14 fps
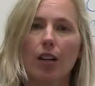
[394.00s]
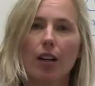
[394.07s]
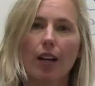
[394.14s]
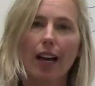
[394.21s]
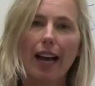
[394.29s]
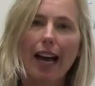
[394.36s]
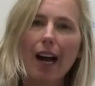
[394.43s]

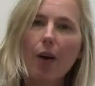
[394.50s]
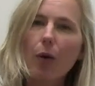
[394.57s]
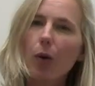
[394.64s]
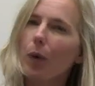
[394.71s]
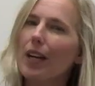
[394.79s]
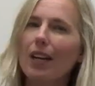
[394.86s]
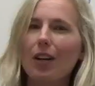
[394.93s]
How
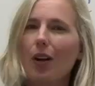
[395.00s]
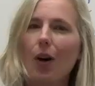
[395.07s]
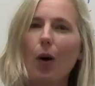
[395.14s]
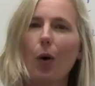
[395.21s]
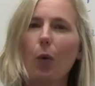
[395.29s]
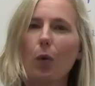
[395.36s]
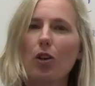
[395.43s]
do we
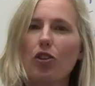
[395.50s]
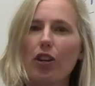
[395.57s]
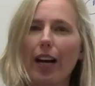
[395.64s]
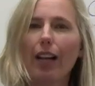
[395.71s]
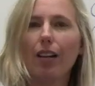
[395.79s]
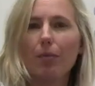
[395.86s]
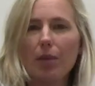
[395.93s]
know which
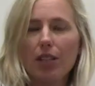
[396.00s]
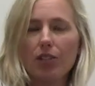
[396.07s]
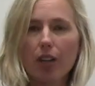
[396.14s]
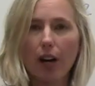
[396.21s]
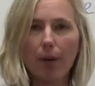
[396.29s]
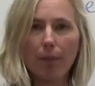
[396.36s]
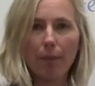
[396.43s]
elements
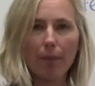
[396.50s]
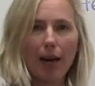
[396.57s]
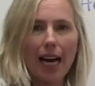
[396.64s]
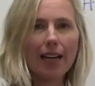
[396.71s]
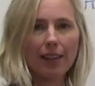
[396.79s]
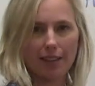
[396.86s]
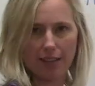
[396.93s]
are
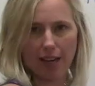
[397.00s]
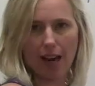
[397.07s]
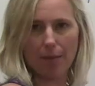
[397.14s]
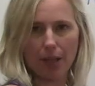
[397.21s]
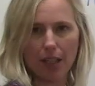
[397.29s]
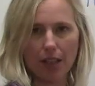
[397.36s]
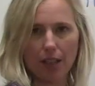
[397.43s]

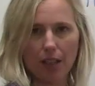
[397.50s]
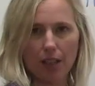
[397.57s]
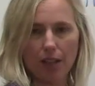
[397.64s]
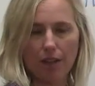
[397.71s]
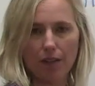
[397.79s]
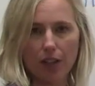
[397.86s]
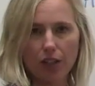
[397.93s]
monatomic
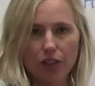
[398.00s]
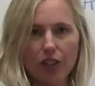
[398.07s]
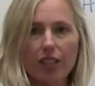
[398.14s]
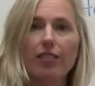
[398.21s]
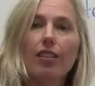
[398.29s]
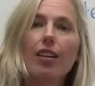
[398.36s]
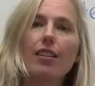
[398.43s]

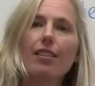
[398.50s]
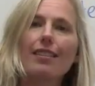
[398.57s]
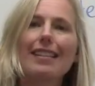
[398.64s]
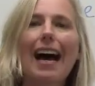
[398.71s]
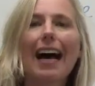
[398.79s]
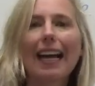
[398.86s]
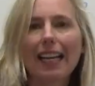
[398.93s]
versus
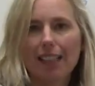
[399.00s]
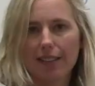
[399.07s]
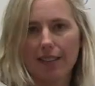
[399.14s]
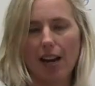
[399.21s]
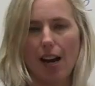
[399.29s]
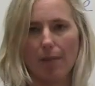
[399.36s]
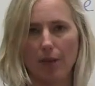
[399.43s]

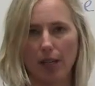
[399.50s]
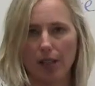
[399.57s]
diatomic?